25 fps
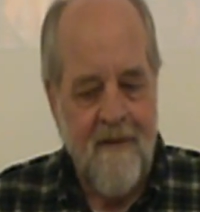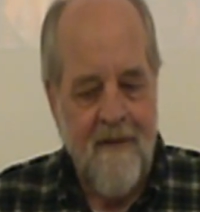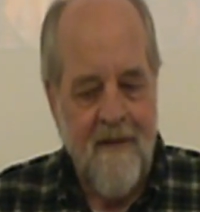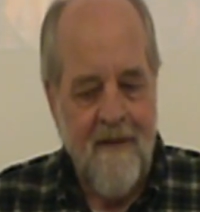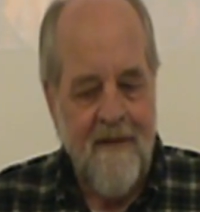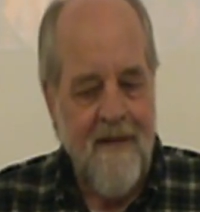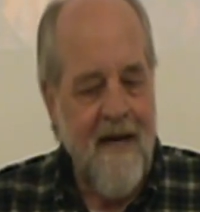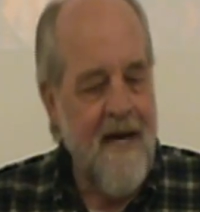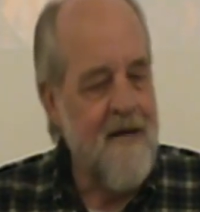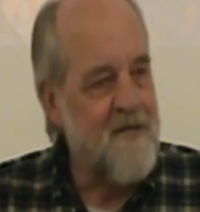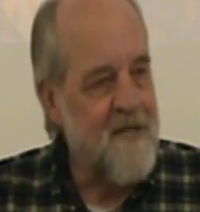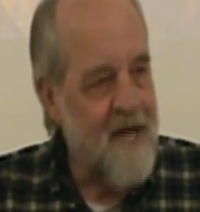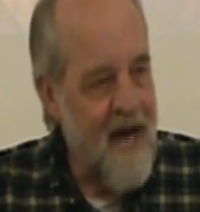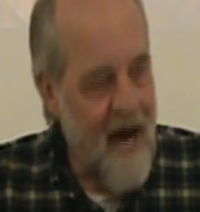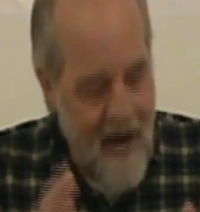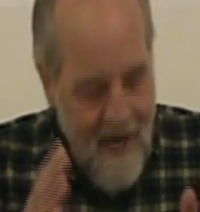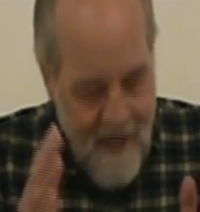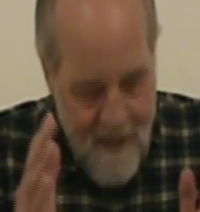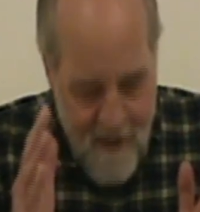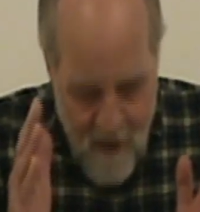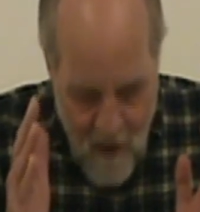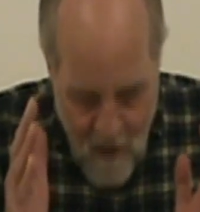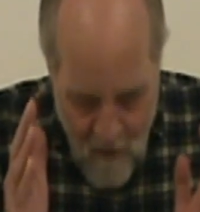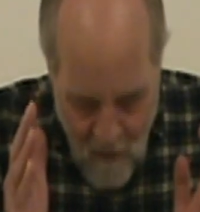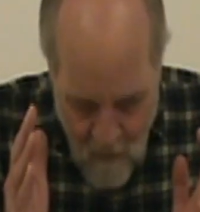Yes, I
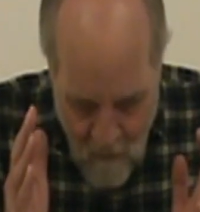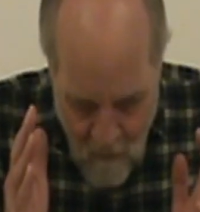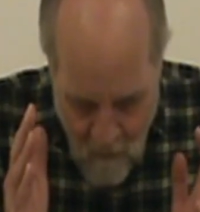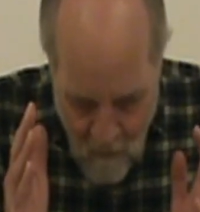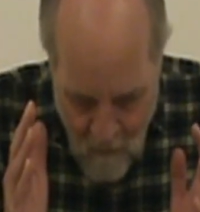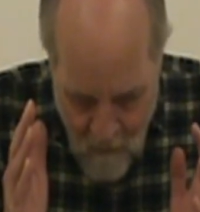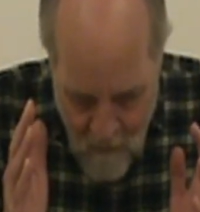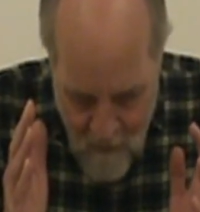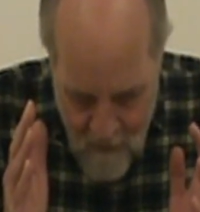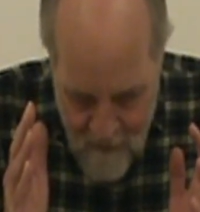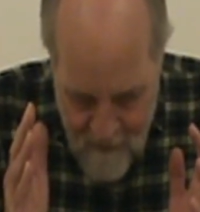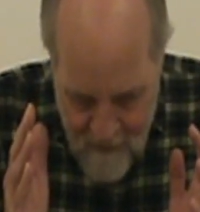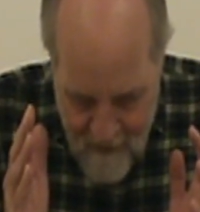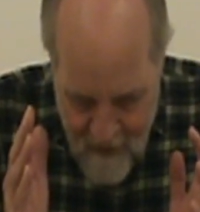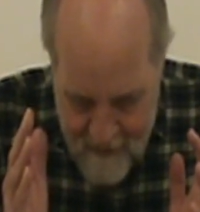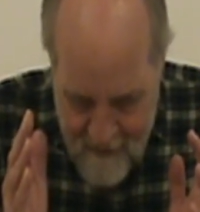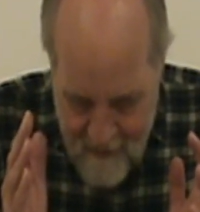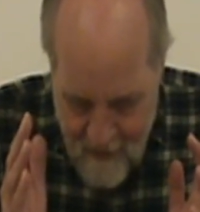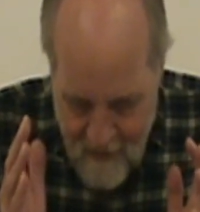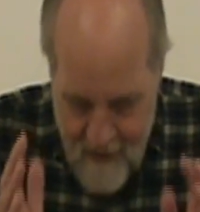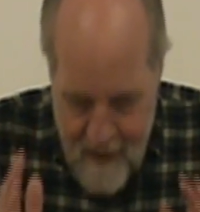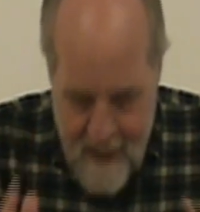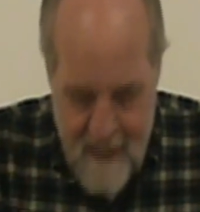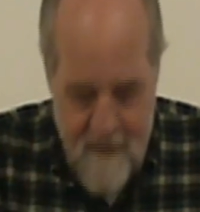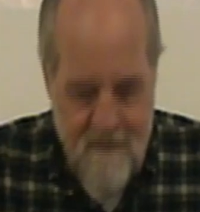know that the
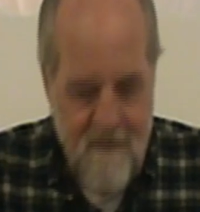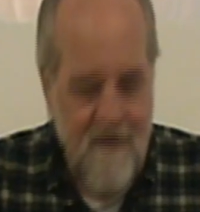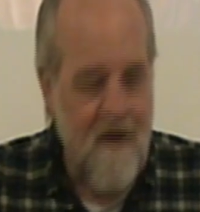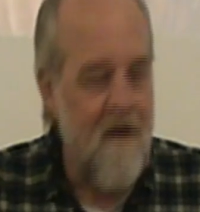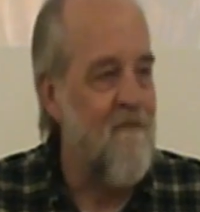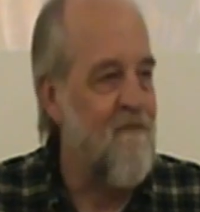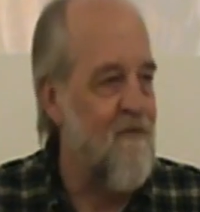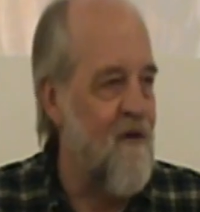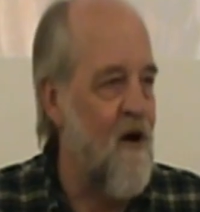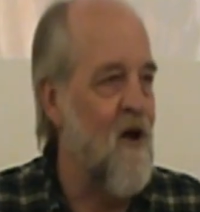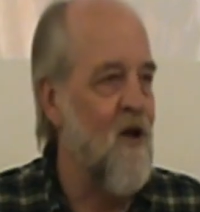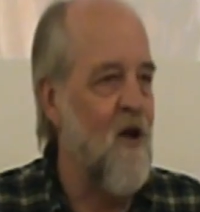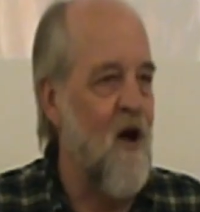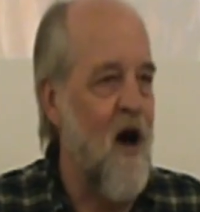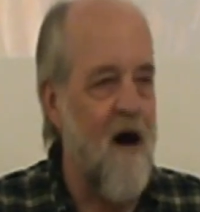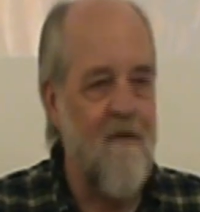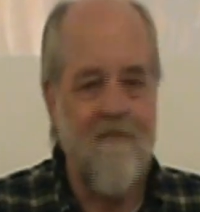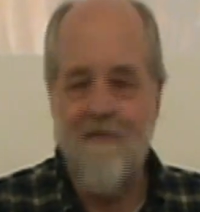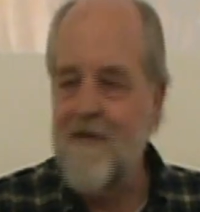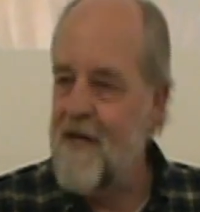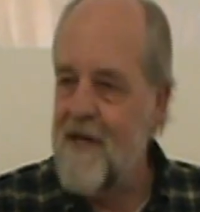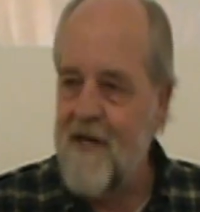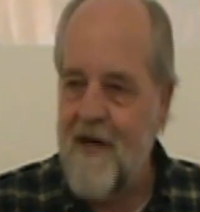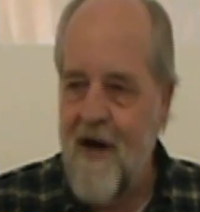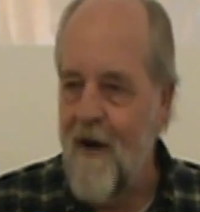leaves fall off
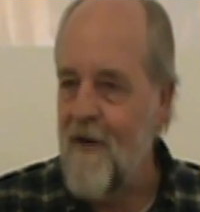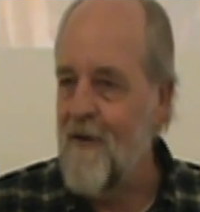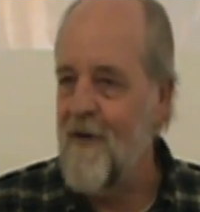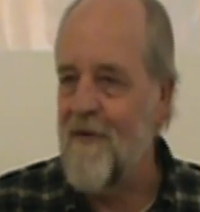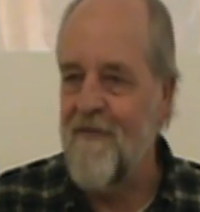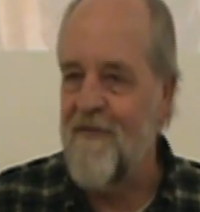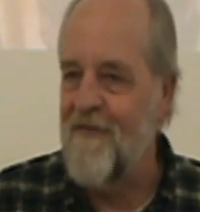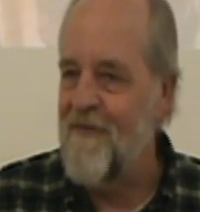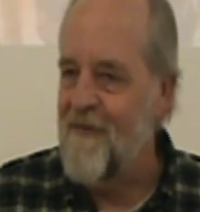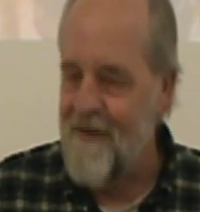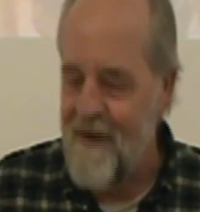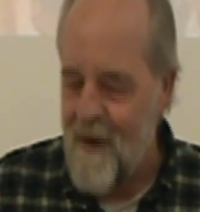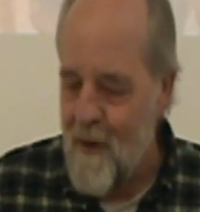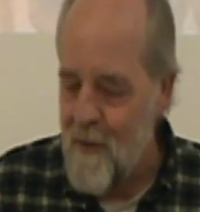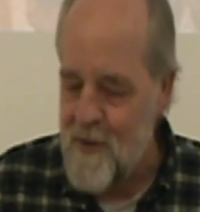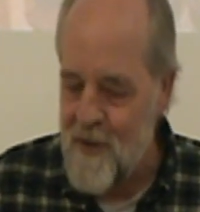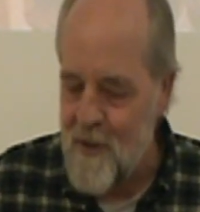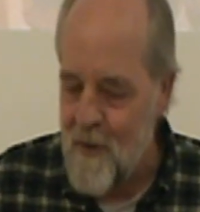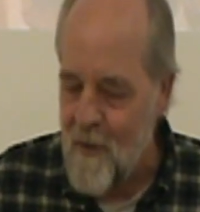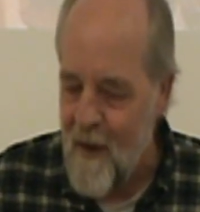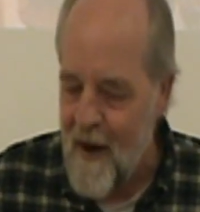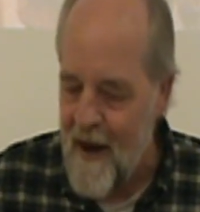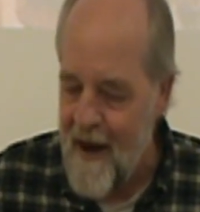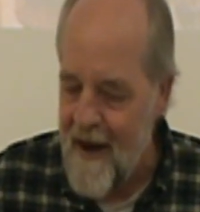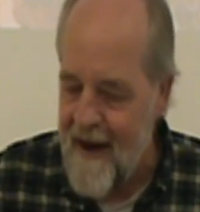and the color goes
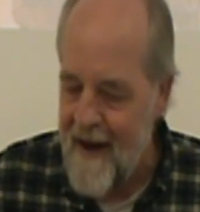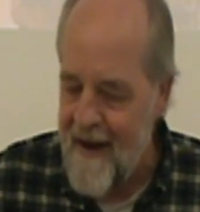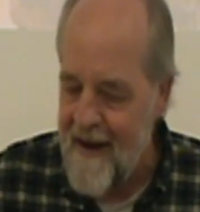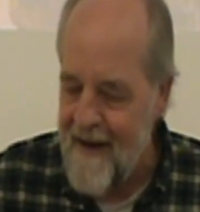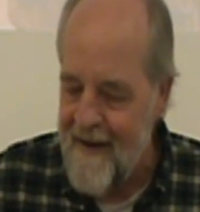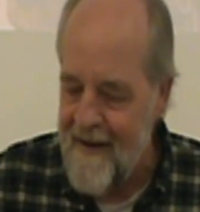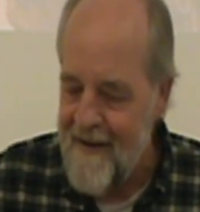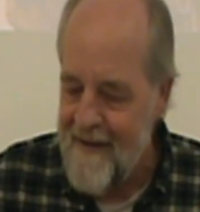away.